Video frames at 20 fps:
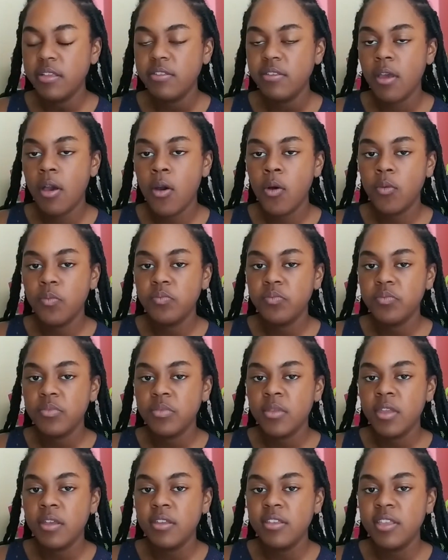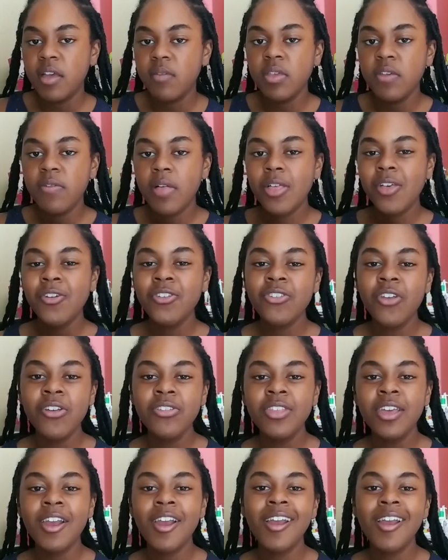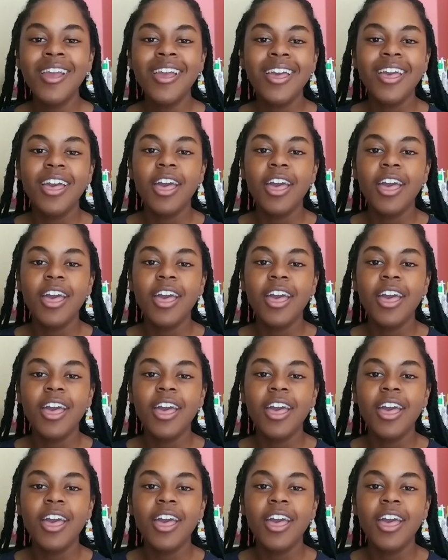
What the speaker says: So definitely follow us on there.